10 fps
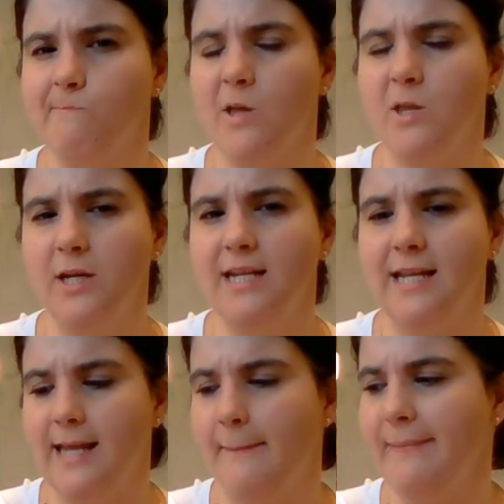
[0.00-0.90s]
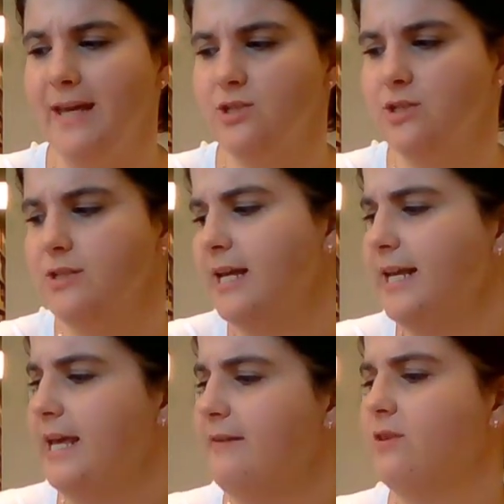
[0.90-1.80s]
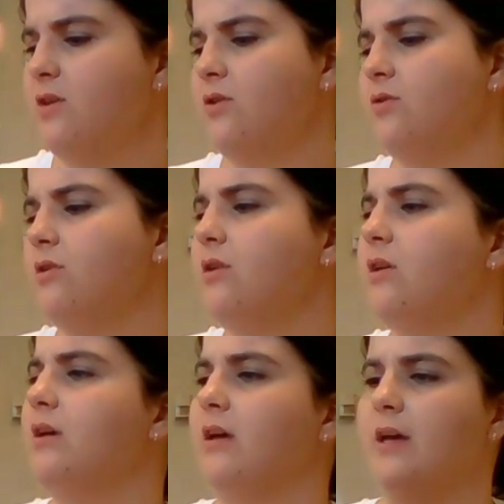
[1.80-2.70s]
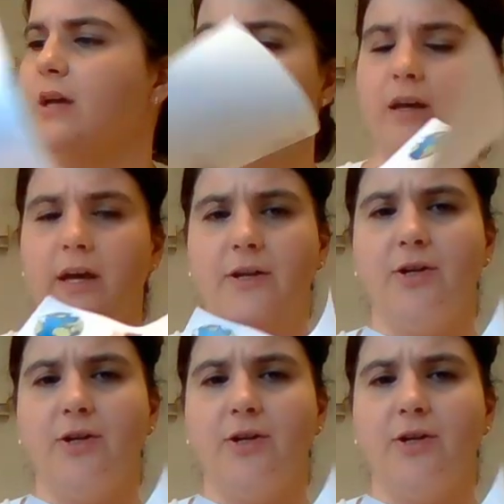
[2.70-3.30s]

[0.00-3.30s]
looking at that picture that I gave you, and you're